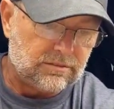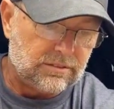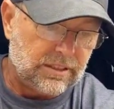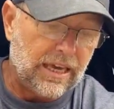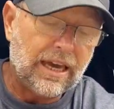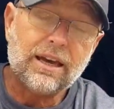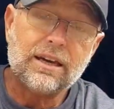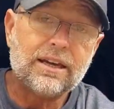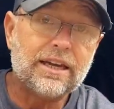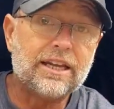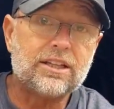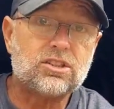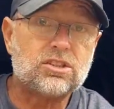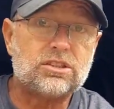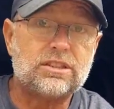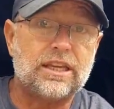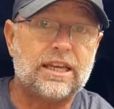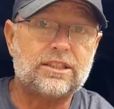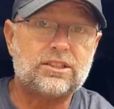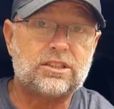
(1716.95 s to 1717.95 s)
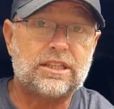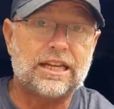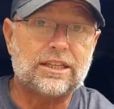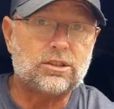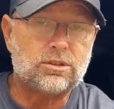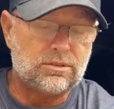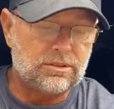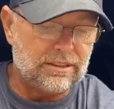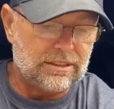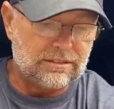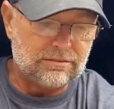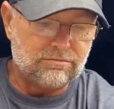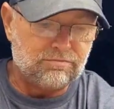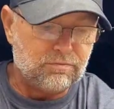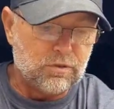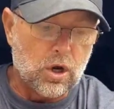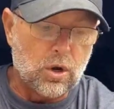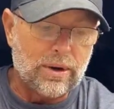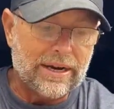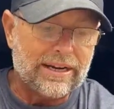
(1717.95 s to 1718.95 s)
Yeah, that's
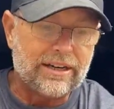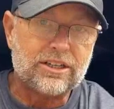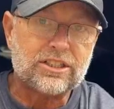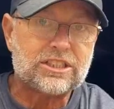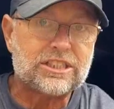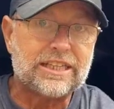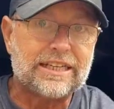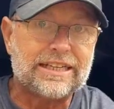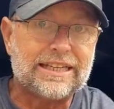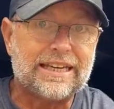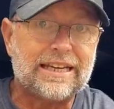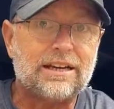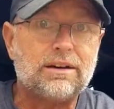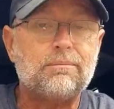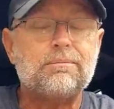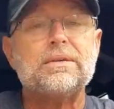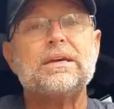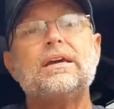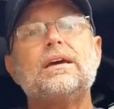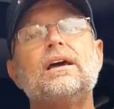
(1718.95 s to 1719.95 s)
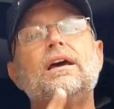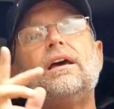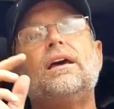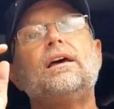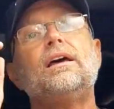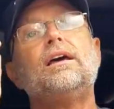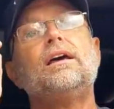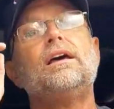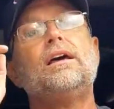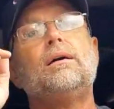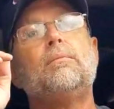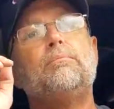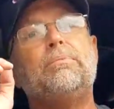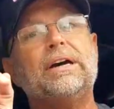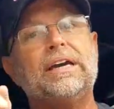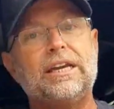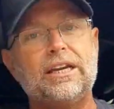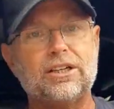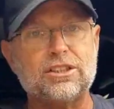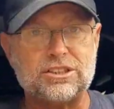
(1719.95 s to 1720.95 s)
no air is getting out.
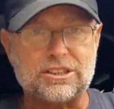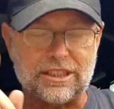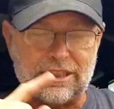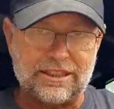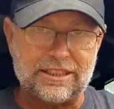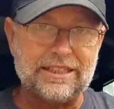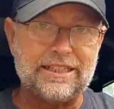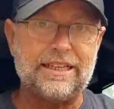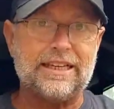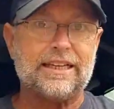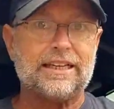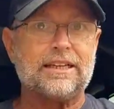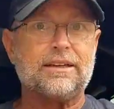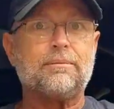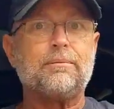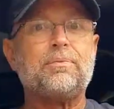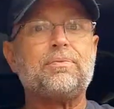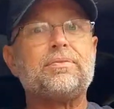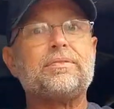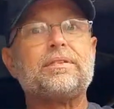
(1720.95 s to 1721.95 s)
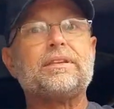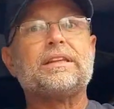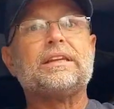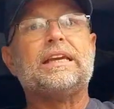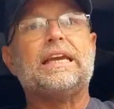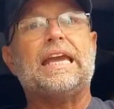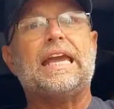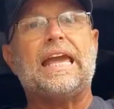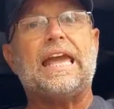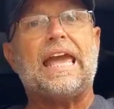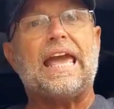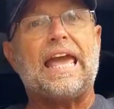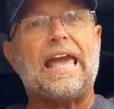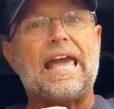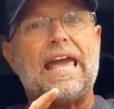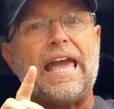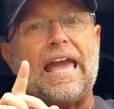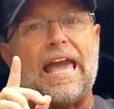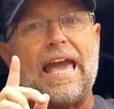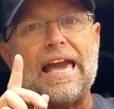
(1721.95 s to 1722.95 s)
But here's the thing.
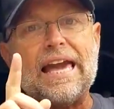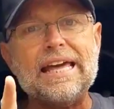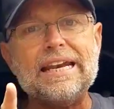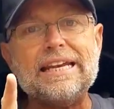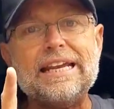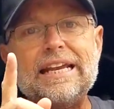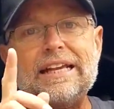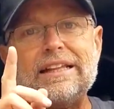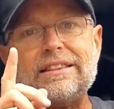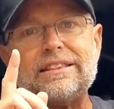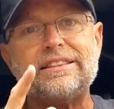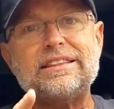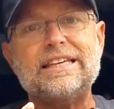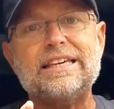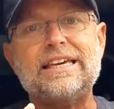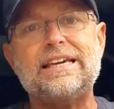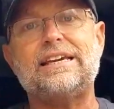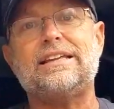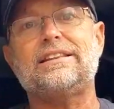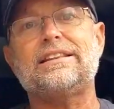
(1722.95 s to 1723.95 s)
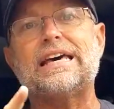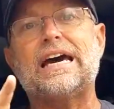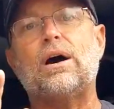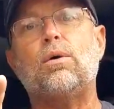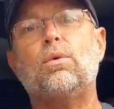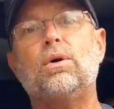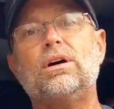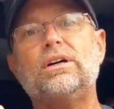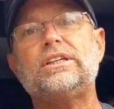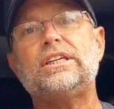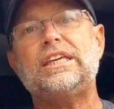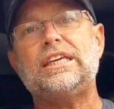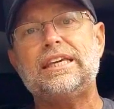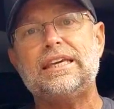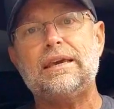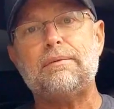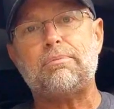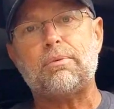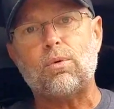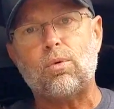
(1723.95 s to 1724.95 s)
Anything that will
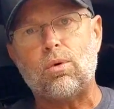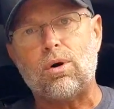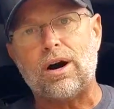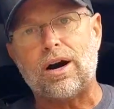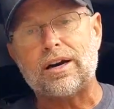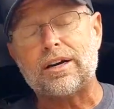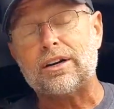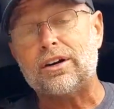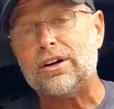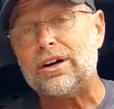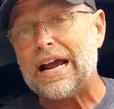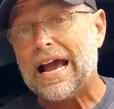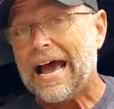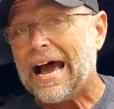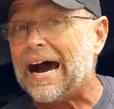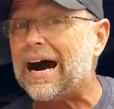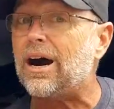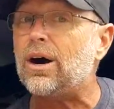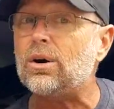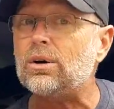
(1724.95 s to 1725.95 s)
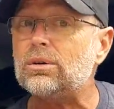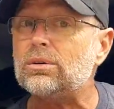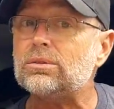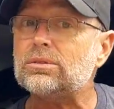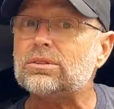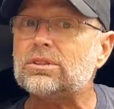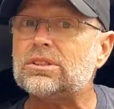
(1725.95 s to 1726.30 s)
keep water out